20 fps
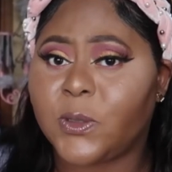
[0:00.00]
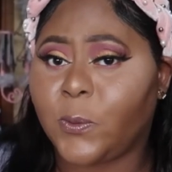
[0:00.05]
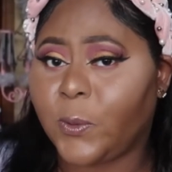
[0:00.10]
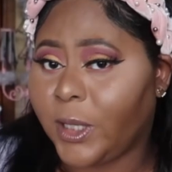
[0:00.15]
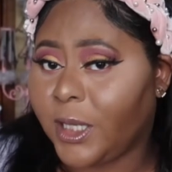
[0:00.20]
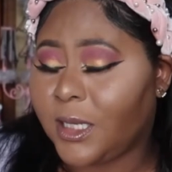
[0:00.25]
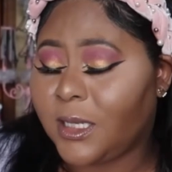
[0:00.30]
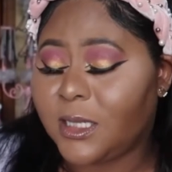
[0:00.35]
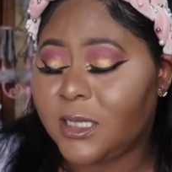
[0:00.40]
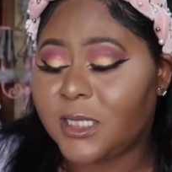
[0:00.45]

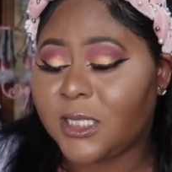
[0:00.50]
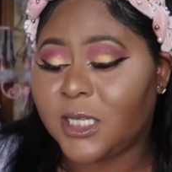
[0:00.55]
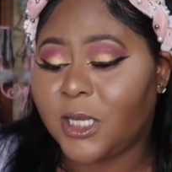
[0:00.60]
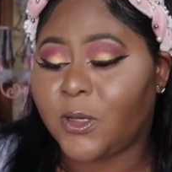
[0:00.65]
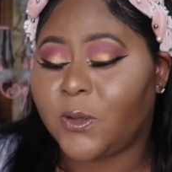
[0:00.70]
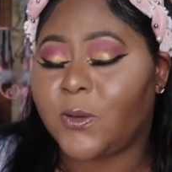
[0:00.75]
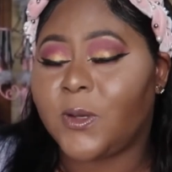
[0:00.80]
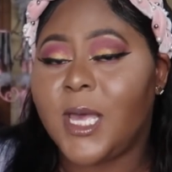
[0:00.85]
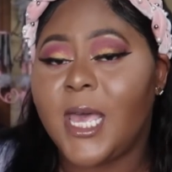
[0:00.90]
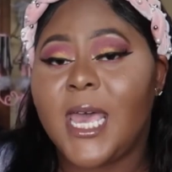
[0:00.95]
well.
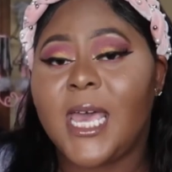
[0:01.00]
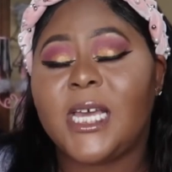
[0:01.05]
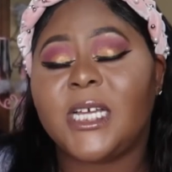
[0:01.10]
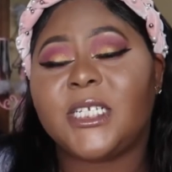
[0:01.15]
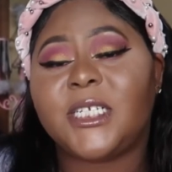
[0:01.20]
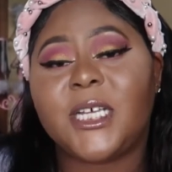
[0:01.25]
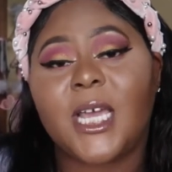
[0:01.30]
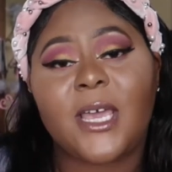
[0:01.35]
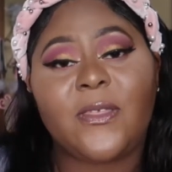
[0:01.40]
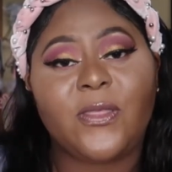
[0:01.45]
So
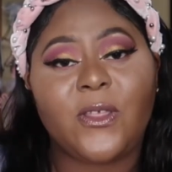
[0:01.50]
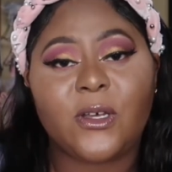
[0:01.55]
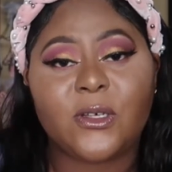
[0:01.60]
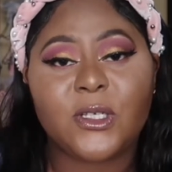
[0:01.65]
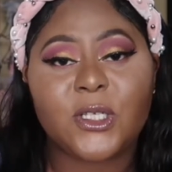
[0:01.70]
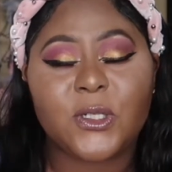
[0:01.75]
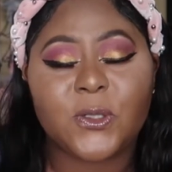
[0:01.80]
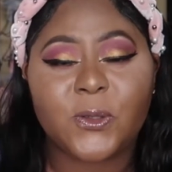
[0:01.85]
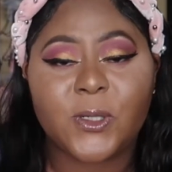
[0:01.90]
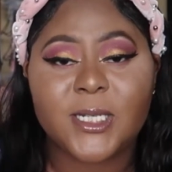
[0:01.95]
check
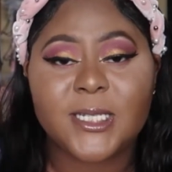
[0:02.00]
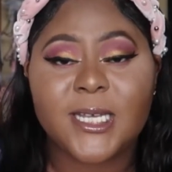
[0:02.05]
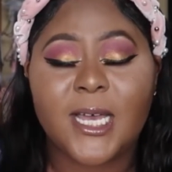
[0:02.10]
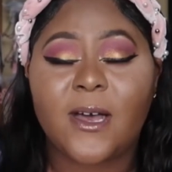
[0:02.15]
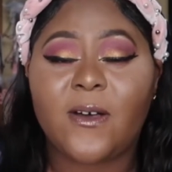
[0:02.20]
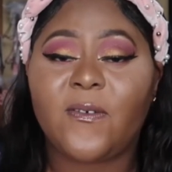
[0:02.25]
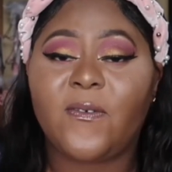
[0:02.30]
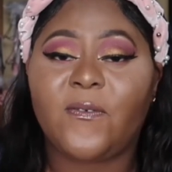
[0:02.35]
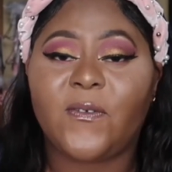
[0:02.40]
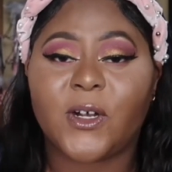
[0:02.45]
those stores
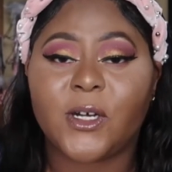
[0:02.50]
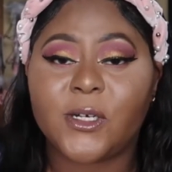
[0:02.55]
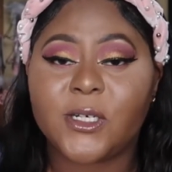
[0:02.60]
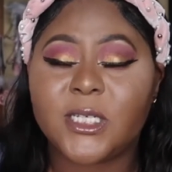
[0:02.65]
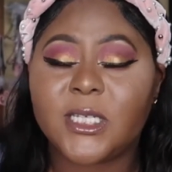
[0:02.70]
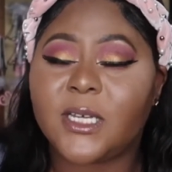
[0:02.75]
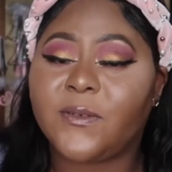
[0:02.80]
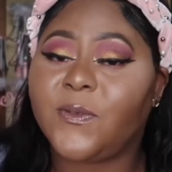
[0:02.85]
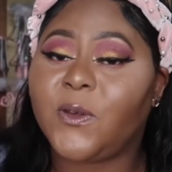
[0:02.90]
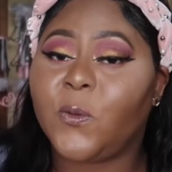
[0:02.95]
out
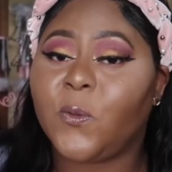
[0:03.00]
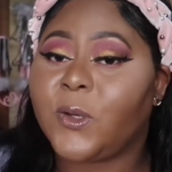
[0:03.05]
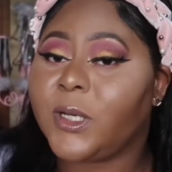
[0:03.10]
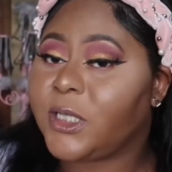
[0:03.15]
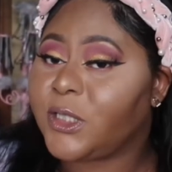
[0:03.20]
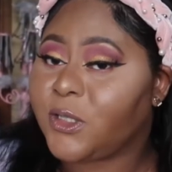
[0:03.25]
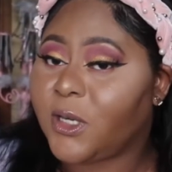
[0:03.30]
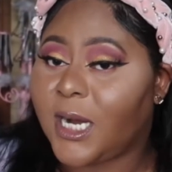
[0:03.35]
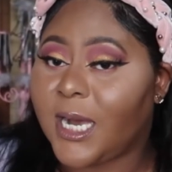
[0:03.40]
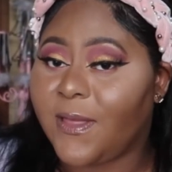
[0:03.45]
first if you
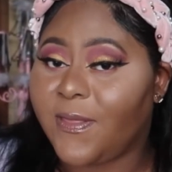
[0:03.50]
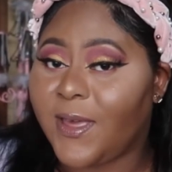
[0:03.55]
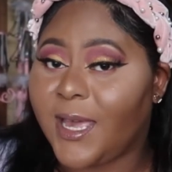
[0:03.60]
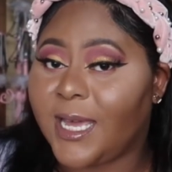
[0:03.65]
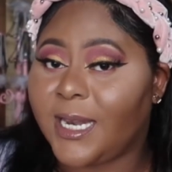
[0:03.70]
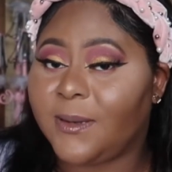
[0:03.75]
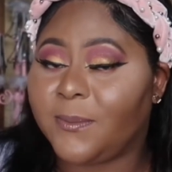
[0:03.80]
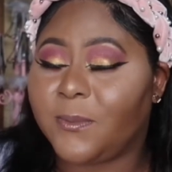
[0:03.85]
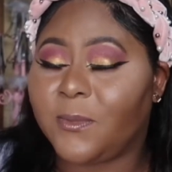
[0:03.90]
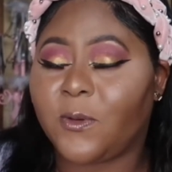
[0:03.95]
wanna try
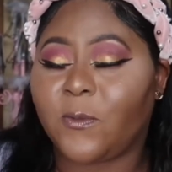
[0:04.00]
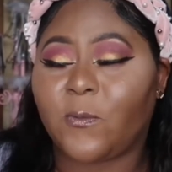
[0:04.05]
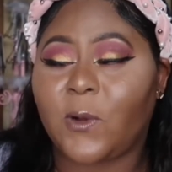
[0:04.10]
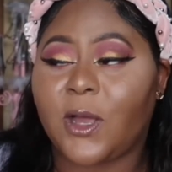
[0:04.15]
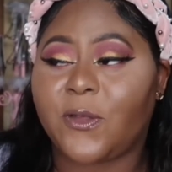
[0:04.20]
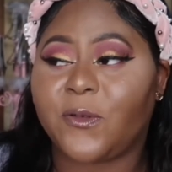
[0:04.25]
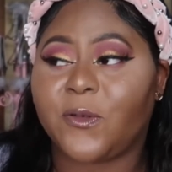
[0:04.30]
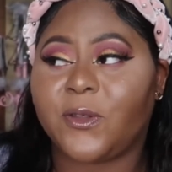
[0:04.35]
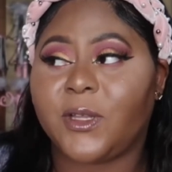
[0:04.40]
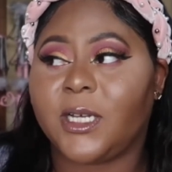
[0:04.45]
that
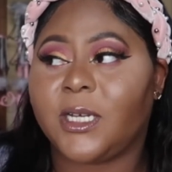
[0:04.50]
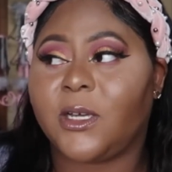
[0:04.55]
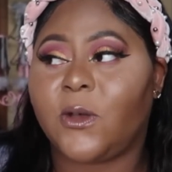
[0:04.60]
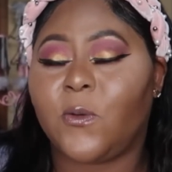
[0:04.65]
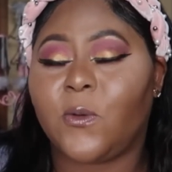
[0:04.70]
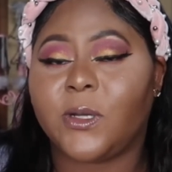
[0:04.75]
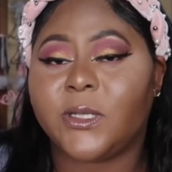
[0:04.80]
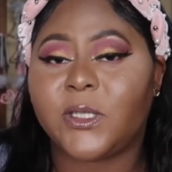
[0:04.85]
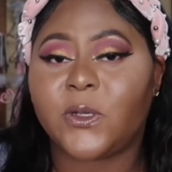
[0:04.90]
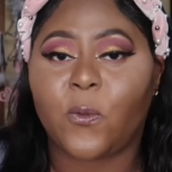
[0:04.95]
rather than
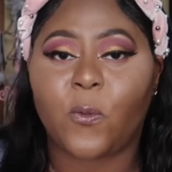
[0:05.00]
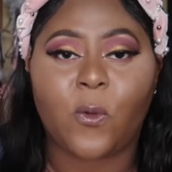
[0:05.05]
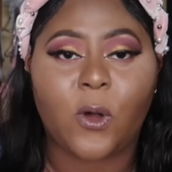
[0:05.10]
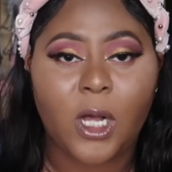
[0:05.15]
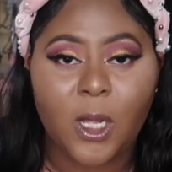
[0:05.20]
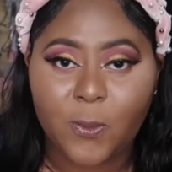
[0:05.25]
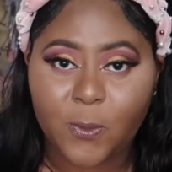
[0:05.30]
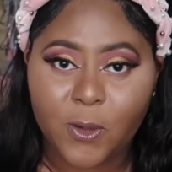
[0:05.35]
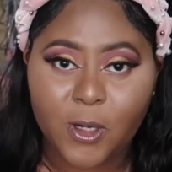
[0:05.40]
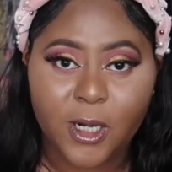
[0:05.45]
going to
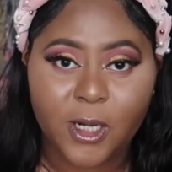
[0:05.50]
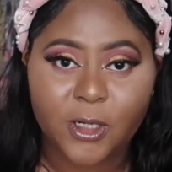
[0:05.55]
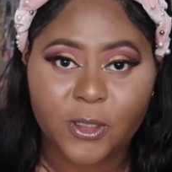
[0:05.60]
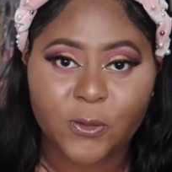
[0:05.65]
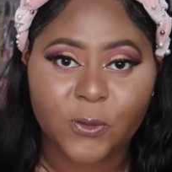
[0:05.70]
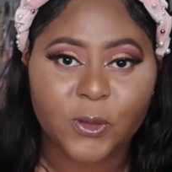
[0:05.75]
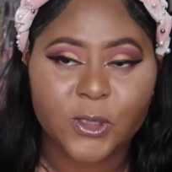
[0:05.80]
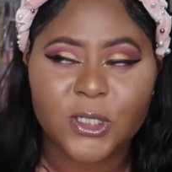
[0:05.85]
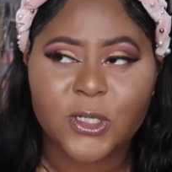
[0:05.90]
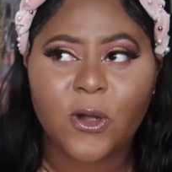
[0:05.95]

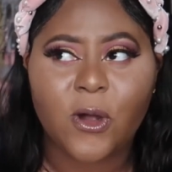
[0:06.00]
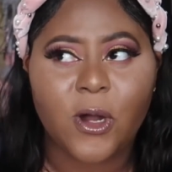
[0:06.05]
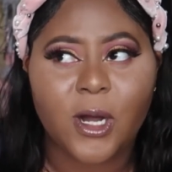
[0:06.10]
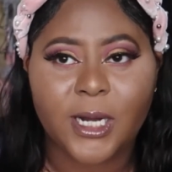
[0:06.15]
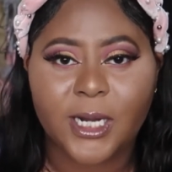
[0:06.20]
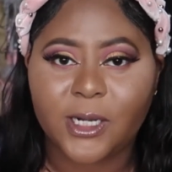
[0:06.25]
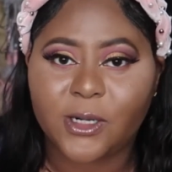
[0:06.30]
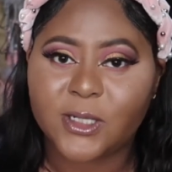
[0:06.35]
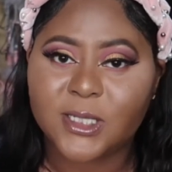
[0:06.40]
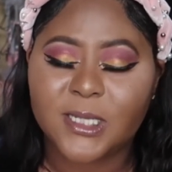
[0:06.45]
Walmart or
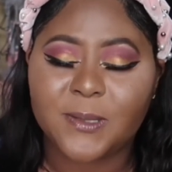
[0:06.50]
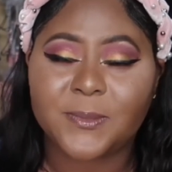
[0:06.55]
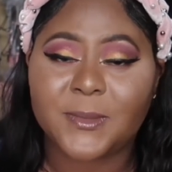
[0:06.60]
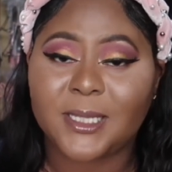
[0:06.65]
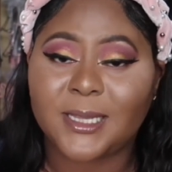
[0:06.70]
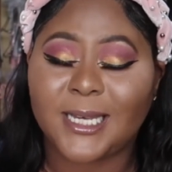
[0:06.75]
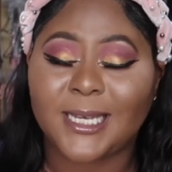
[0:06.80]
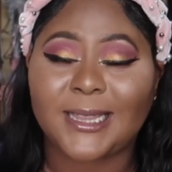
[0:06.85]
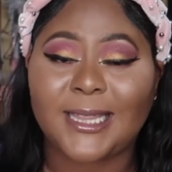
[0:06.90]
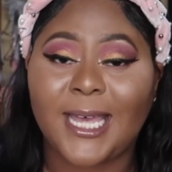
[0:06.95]
Target or
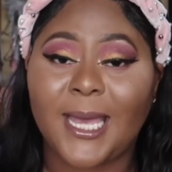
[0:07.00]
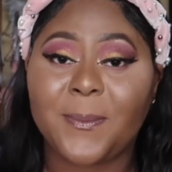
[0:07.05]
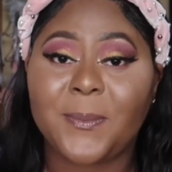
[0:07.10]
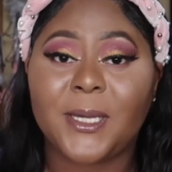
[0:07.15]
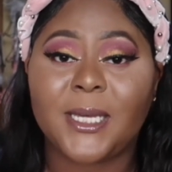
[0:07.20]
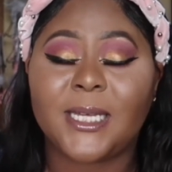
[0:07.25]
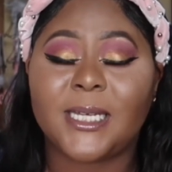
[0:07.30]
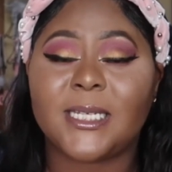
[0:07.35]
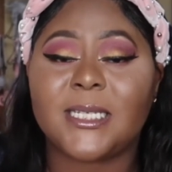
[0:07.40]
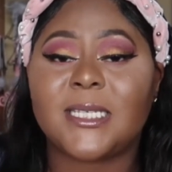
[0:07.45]
something like that
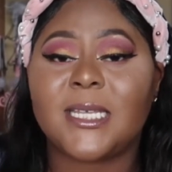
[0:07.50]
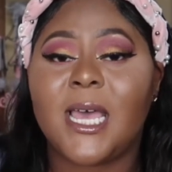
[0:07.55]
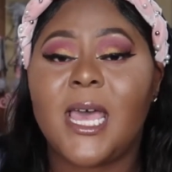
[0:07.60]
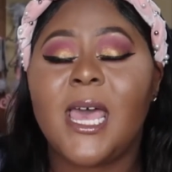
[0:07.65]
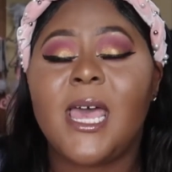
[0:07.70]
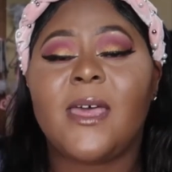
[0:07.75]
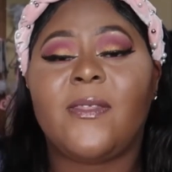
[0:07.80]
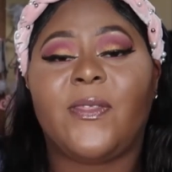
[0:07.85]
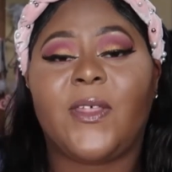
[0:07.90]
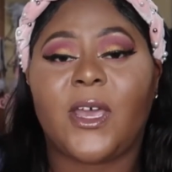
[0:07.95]
because
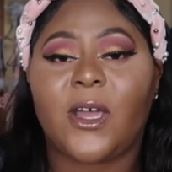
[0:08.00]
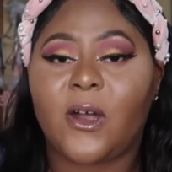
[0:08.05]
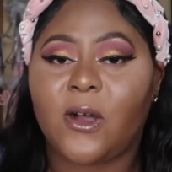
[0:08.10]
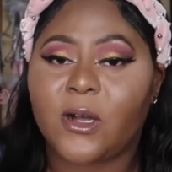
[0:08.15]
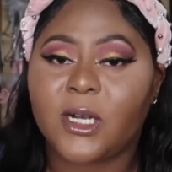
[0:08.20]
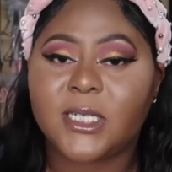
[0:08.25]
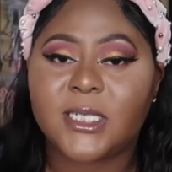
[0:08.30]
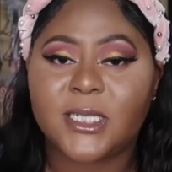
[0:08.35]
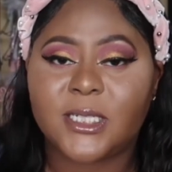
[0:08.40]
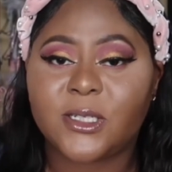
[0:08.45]
they
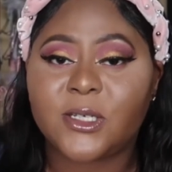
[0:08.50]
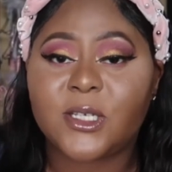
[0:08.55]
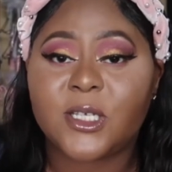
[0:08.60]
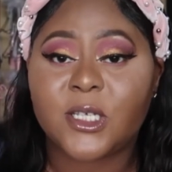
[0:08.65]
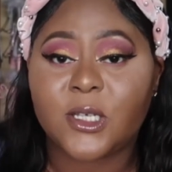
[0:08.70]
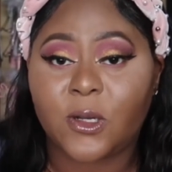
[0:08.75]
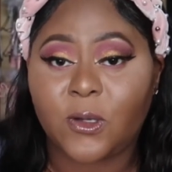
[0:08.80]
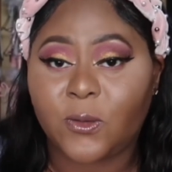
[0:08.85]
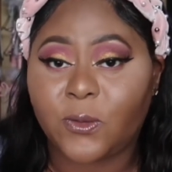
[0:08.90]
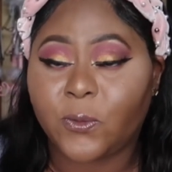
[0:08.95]
are still
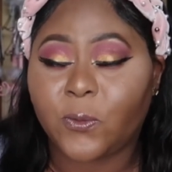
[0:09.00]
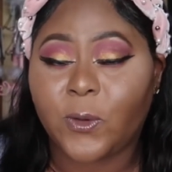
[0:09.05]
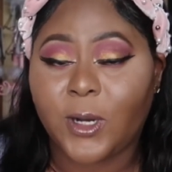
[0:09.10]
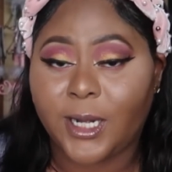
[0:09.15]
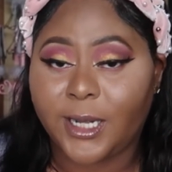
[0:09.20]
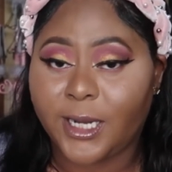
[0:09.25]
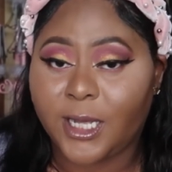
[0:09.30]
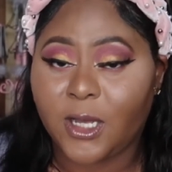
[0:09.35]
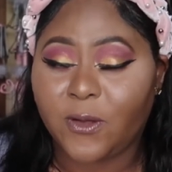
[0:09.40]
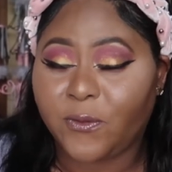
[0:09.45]
sold
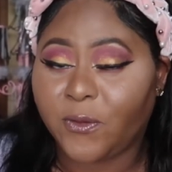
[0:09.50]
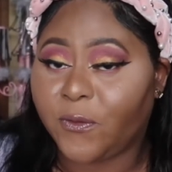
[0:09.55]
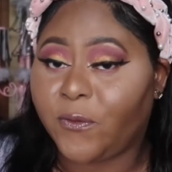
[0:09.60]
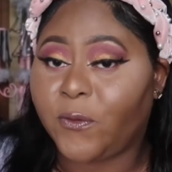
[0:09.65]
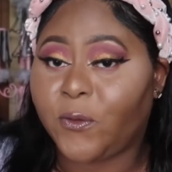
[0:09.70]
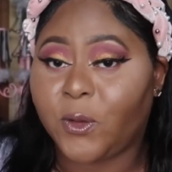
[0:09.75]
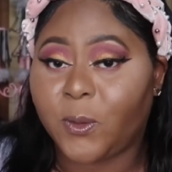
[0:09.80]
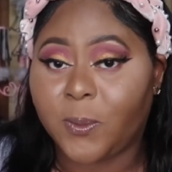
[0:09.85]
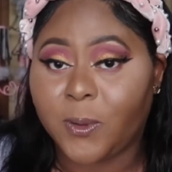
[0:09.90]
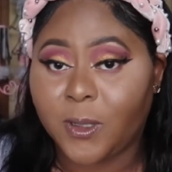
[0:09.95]
right now for full